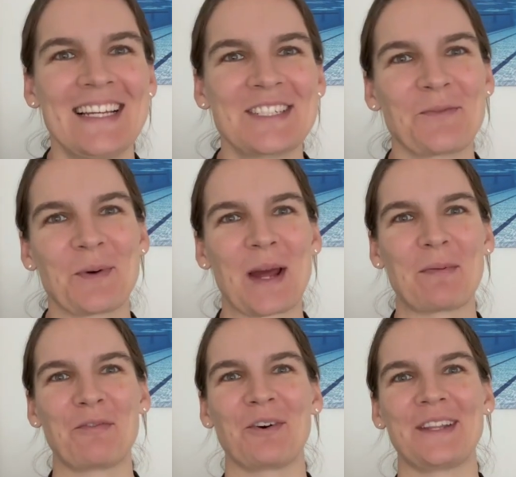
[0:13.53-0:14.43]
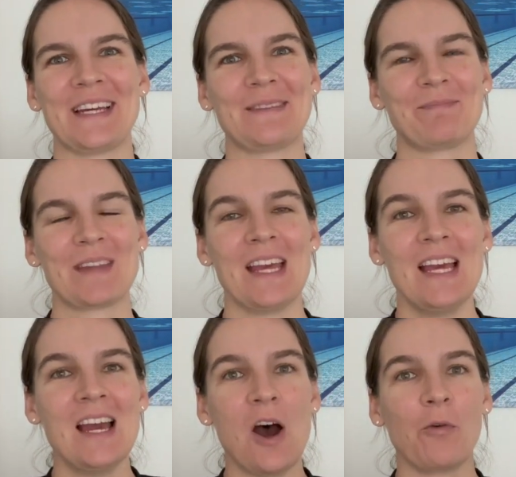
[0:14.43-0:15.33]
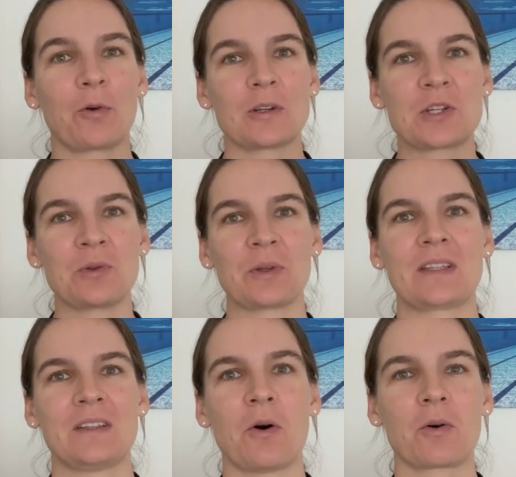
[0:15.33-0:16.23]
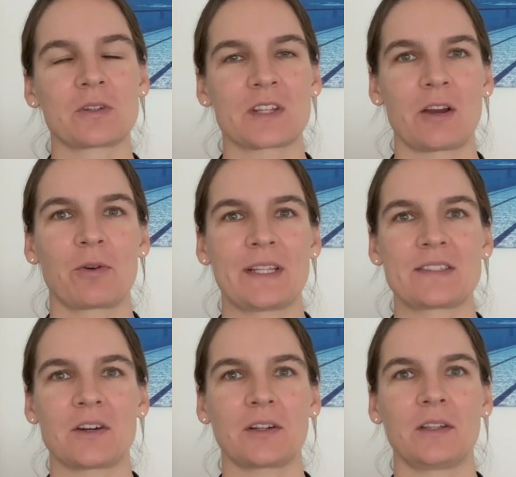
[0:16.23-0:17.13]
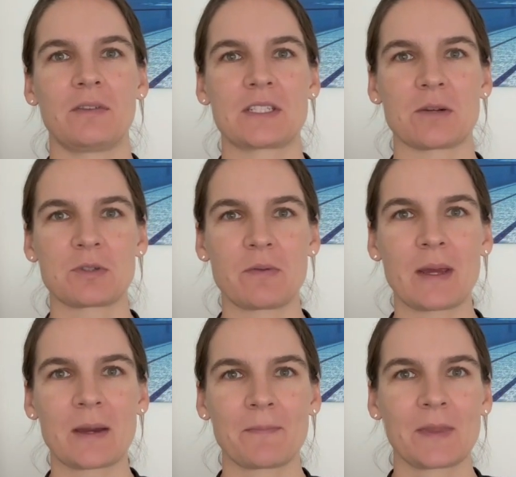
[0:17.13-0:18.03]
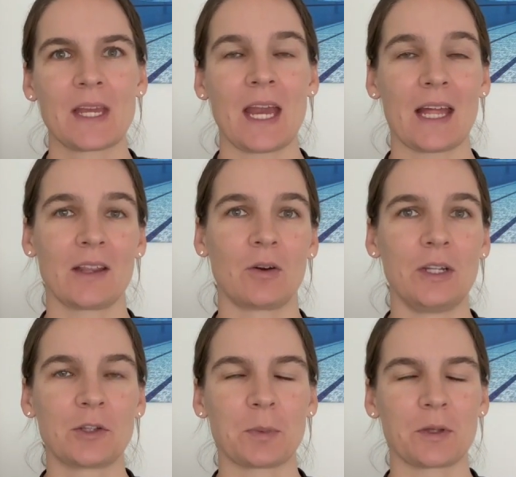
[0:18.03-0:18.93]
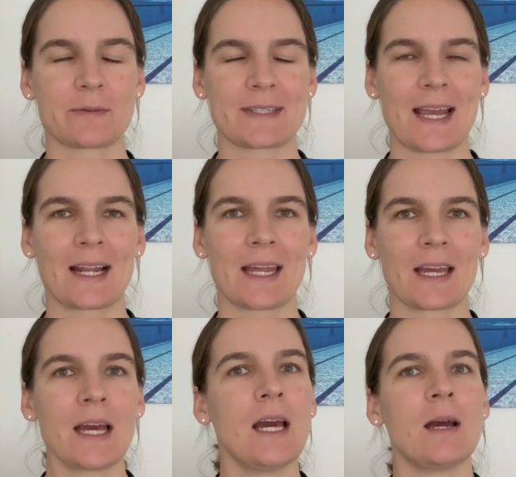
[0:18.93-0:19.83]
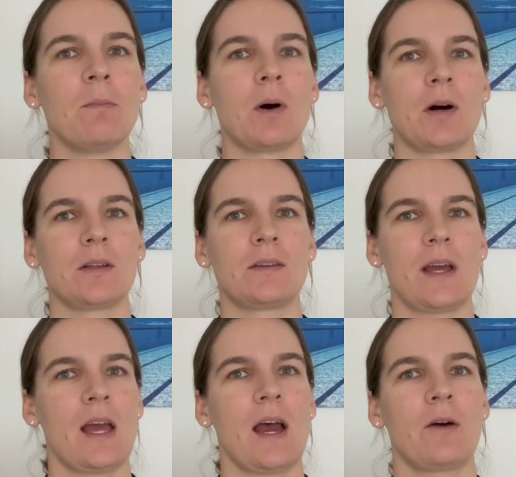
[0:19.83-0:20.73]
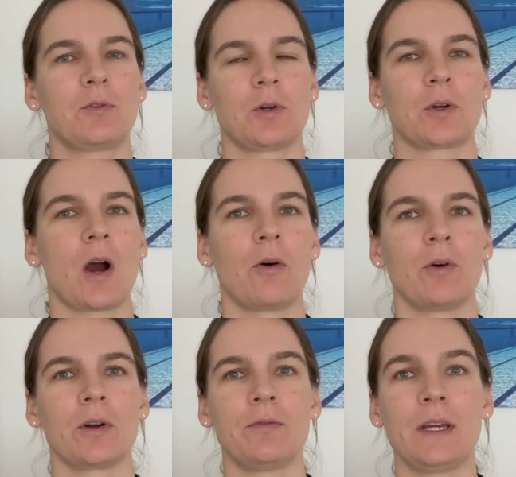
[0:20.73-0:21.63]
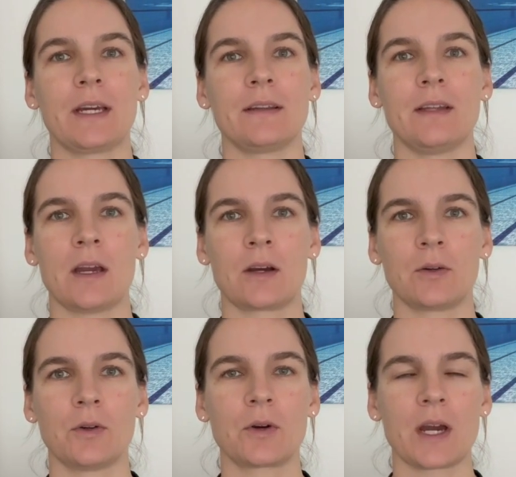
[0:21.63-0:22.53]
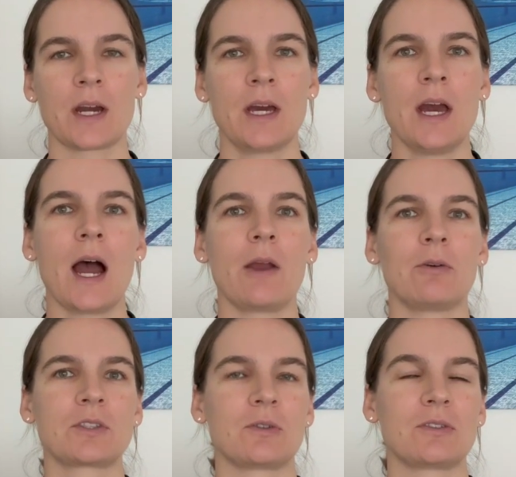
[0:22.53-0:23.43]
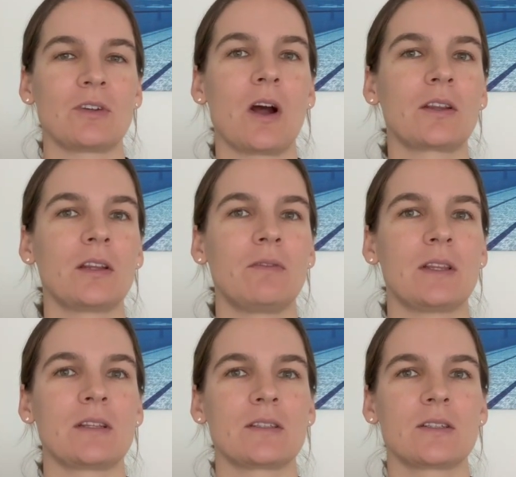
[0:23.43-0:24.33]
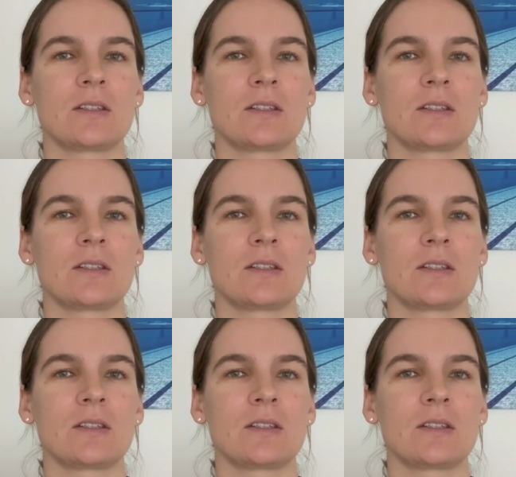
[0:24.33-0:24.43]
Super happy for that. Of course, you know that in August I already started with some swimming and a little bit of cycling, but after our weekend in Knokke, I also started with